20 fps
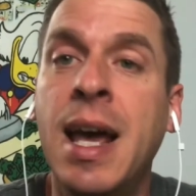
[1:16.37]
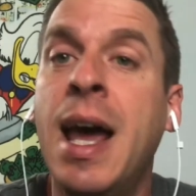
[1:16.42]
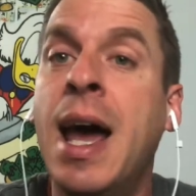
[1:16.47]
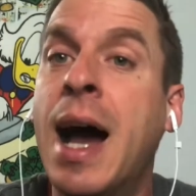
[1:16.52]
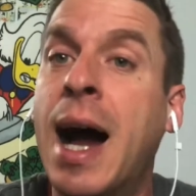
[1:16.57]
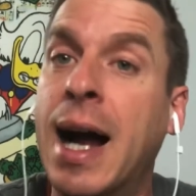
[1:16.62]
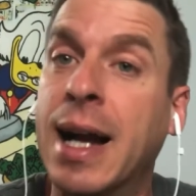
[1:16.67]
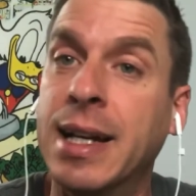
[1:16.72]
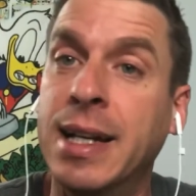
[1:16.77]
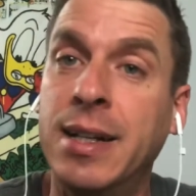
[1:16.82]
I
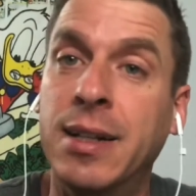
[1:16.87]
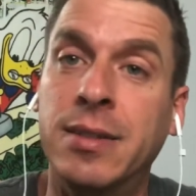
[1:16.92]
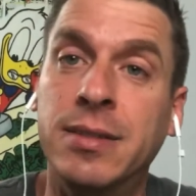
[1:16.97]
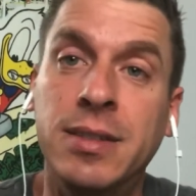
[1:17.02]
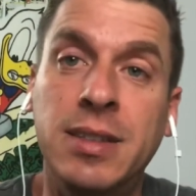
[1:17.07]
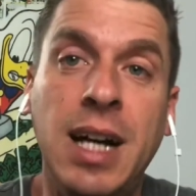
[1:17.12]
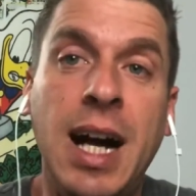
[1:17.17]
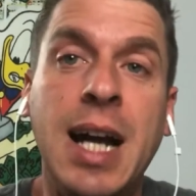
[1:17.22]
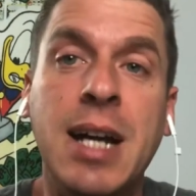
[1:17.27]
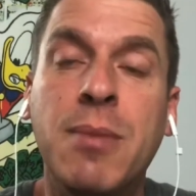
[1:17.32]
need a
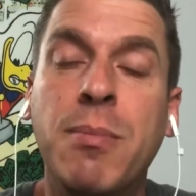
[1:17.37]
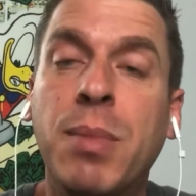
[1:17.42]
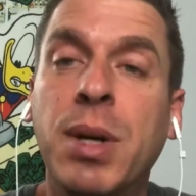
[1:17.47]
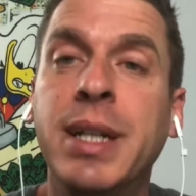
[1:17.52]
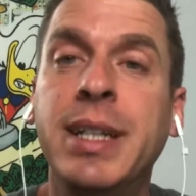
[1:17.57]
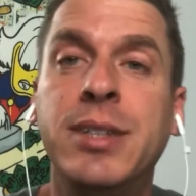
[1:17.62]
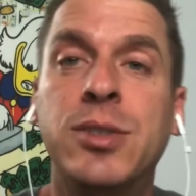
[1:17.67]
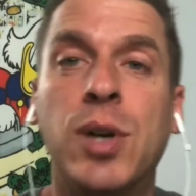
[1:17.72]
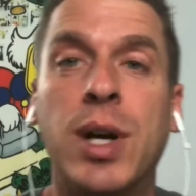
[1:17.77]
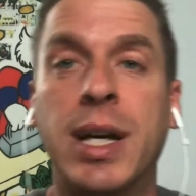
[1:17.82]
lot of money
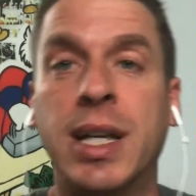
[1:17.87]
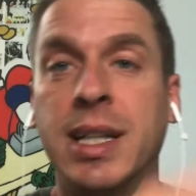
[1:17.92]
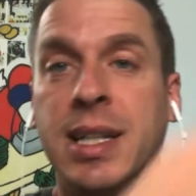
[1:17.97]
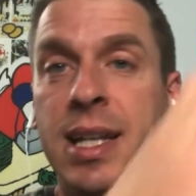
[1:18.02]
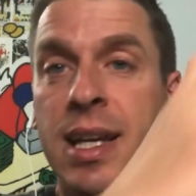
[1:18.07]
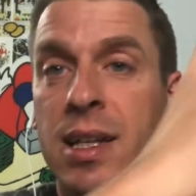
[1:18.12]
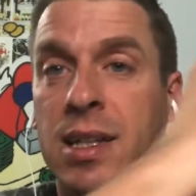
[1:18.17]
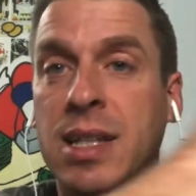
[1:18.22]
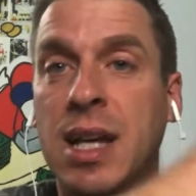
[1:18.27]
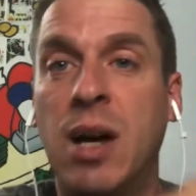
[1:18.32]
so I could take
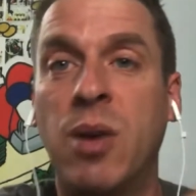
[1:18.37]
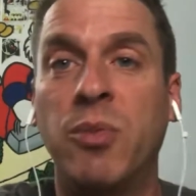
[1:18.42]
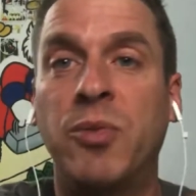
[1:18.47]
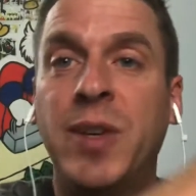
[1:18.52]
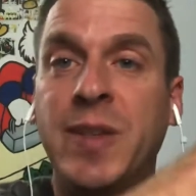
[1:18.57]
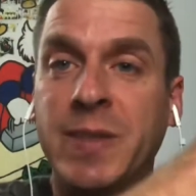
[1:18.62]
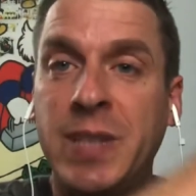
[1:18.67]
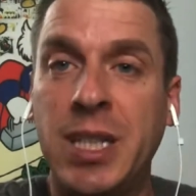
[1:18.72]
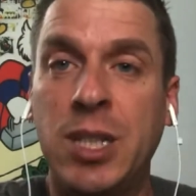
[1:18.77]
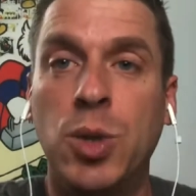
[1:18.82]
down
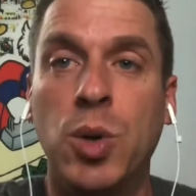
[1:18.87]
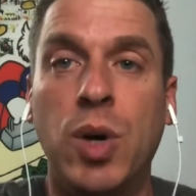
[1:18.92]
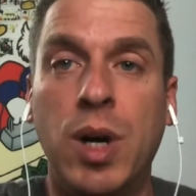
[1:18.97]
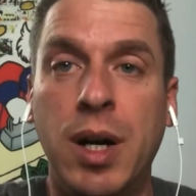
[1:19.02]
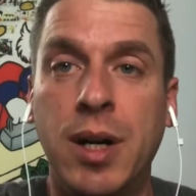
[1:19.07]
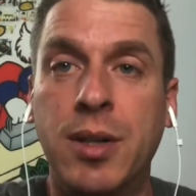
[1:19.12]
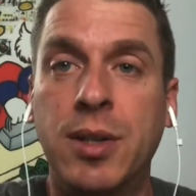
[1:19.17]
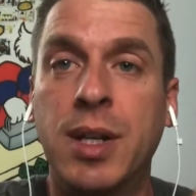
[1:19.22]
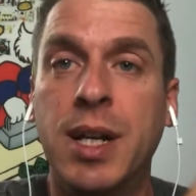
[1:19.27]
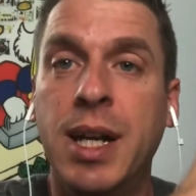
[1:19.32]
50 to
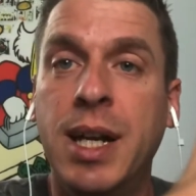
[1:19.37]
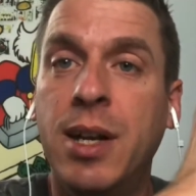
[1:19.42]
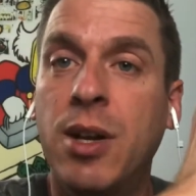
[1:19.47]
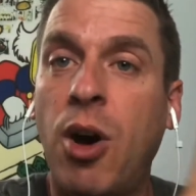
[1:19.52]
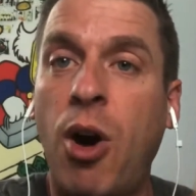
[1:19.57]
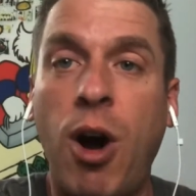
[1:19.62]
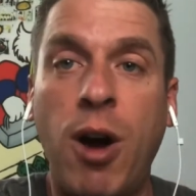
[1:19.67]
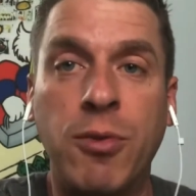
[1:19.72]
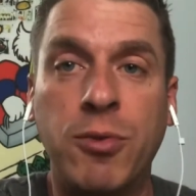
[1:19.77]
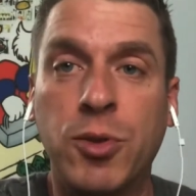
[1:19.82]
100
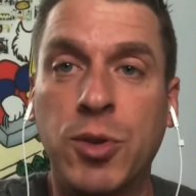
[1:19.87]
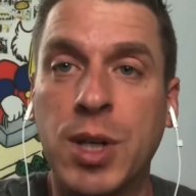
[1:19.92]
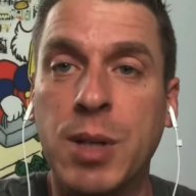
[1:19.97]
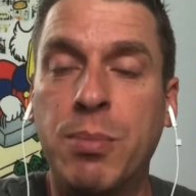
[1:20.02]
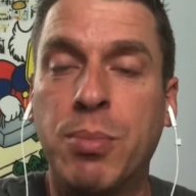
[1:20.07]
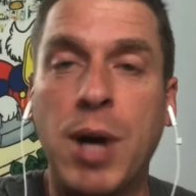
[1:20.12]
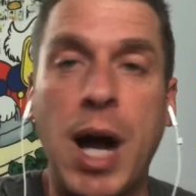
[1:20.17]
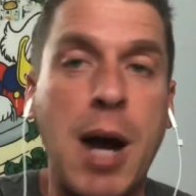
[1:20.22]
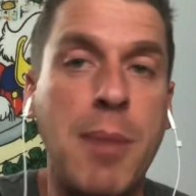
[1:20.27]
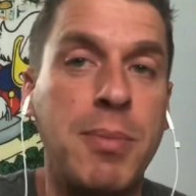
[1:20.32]
off-grid
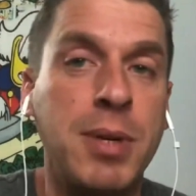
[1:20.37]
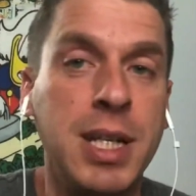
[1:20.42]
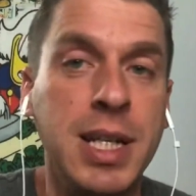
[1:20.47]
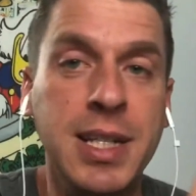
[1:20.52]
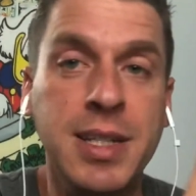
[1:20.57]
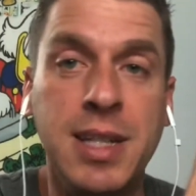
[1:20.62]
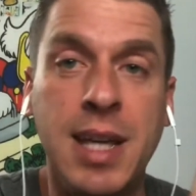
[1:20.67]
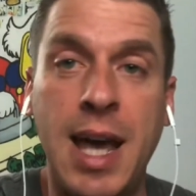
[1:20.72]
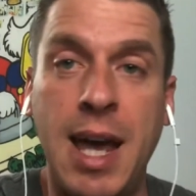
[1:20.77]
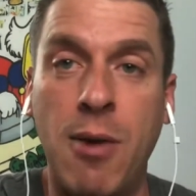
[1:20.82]
properties
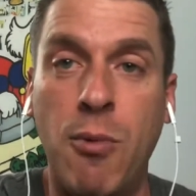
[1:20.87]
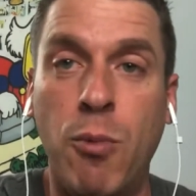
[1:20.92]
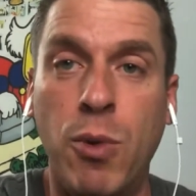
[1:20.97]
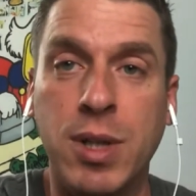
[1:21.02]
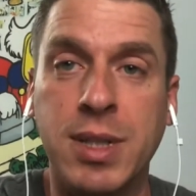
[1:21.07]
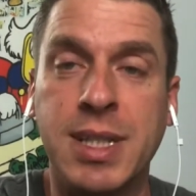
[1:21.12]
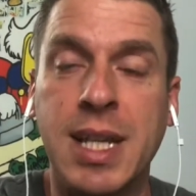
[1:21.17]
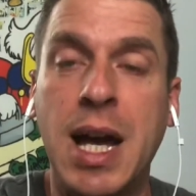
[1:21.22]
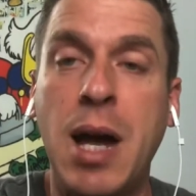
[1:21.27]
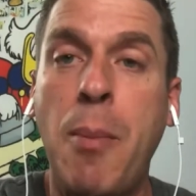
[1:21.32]
at one
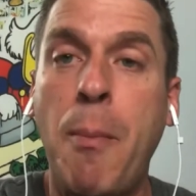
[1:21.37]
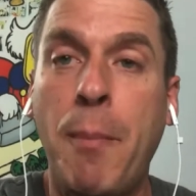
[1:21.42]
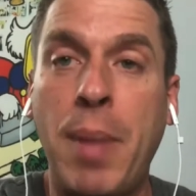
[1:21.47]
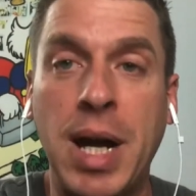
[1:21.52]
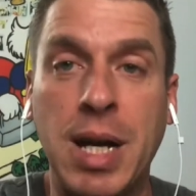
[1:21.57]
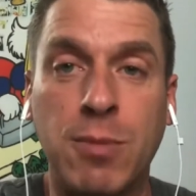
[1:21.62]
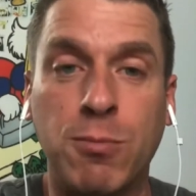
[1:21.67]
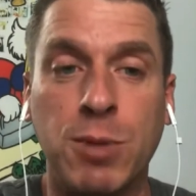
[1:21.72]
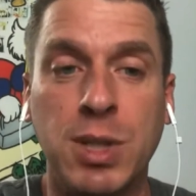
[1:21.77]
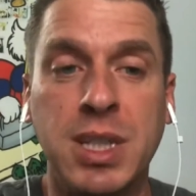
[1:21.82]
time, buy them
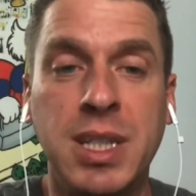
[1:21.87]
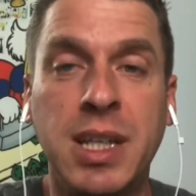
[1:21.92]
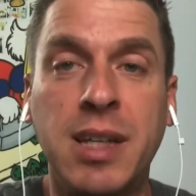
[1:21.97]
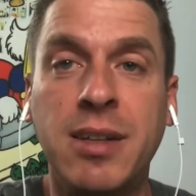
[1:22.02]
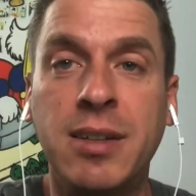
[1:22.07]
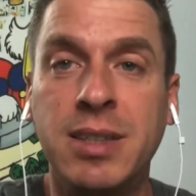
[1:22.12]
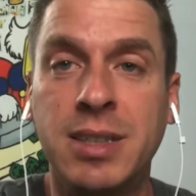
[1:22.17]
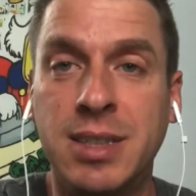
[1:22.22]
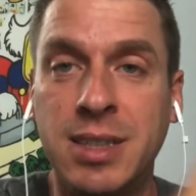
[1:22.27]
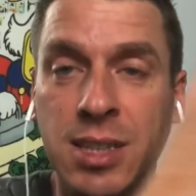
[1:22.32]

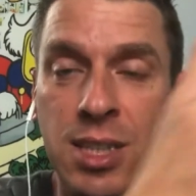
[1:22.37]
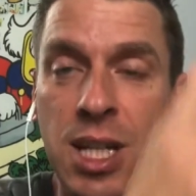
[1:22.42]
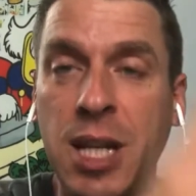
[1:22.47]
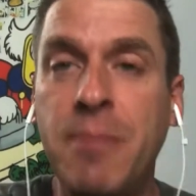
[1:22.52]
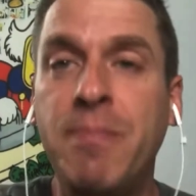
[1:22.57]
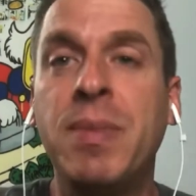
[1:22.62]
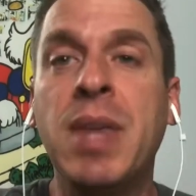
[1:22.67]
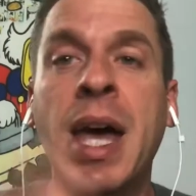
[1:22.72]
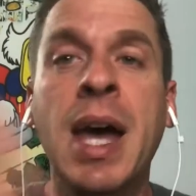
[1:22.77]
ridiculously cheap,